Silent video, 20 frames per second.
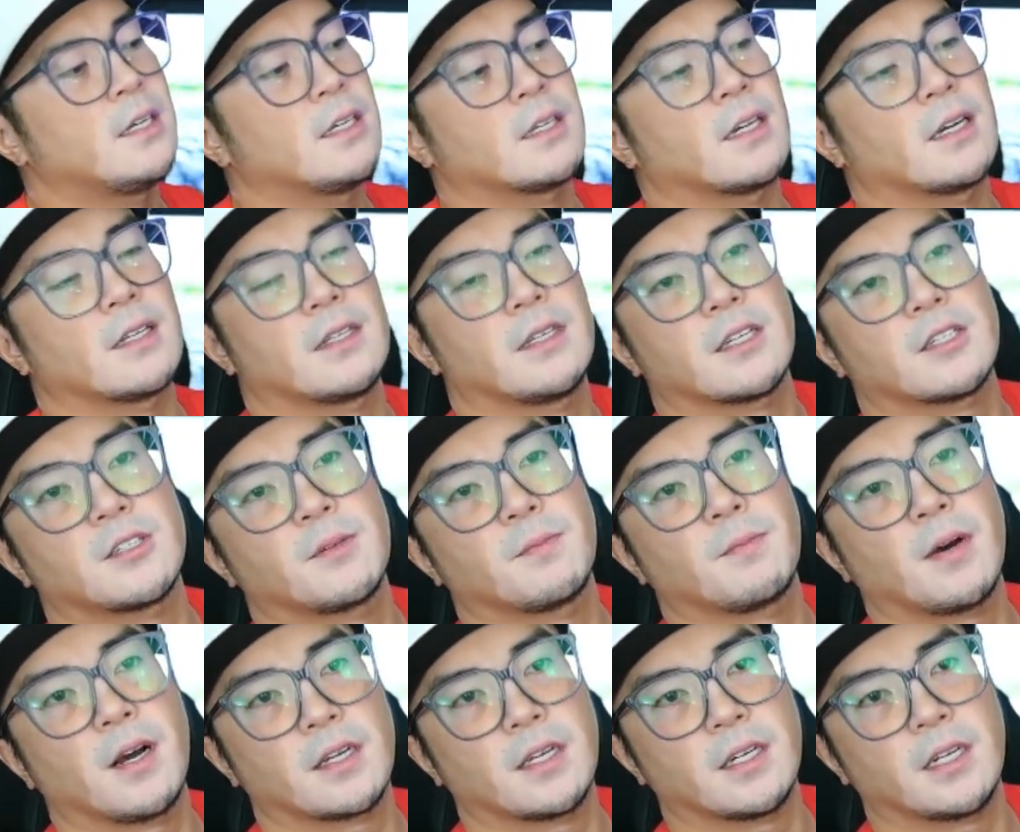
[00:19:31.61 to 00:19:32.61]
Got the extra
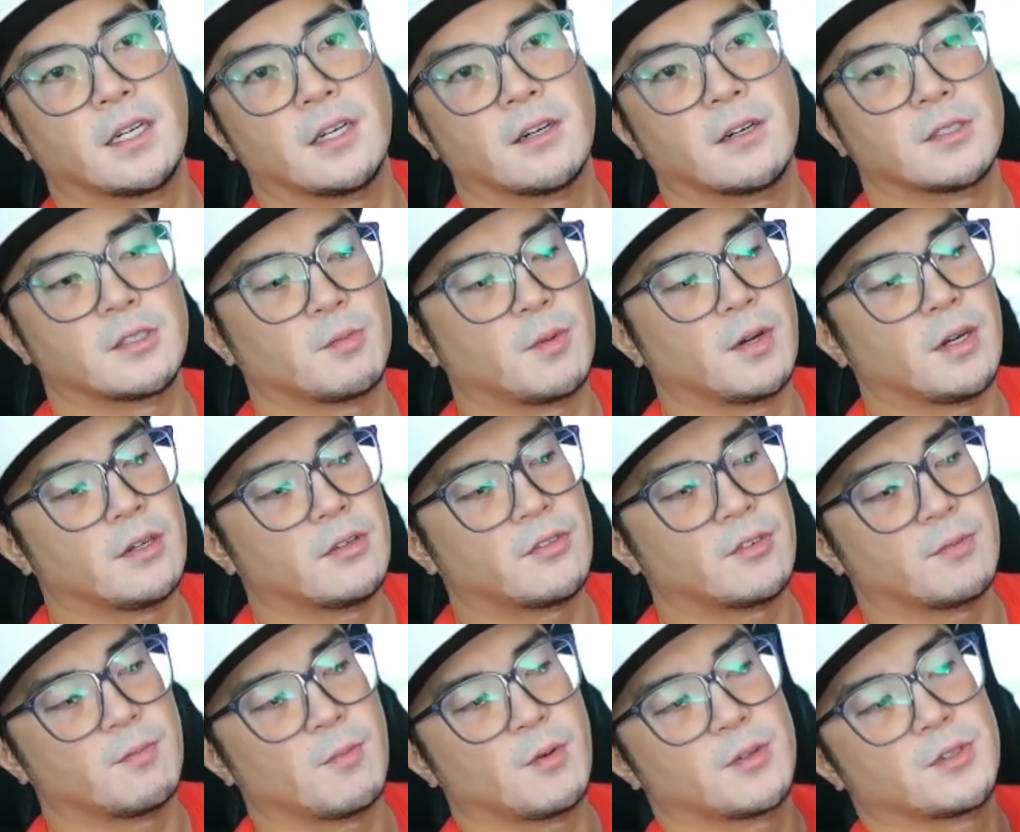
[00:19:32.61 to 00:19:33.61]
pocket here as well
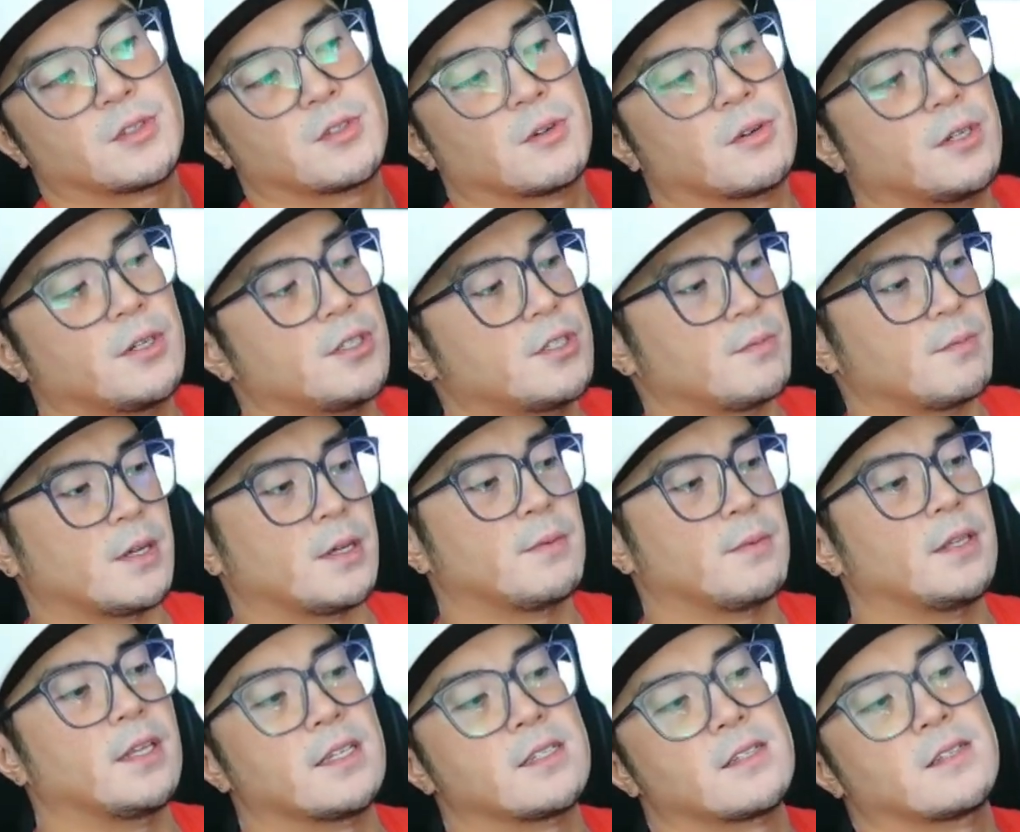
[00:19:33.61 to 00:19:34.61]
for more storage, so maybe
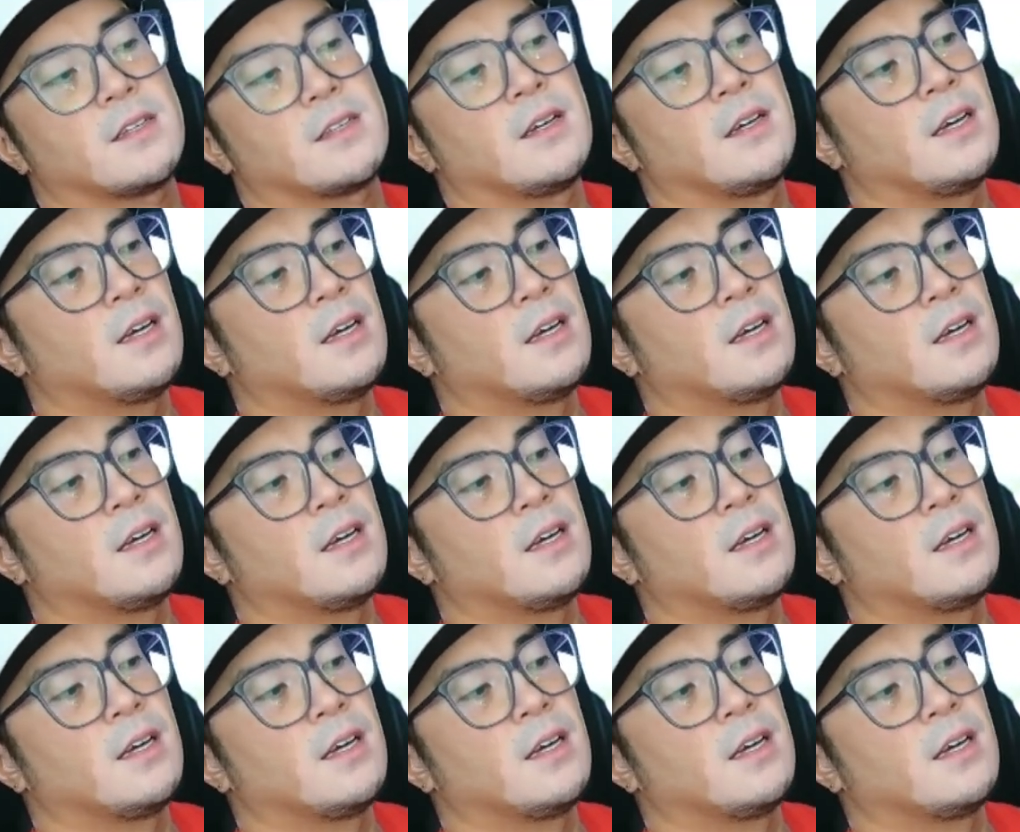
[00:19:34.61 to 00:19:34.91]
that's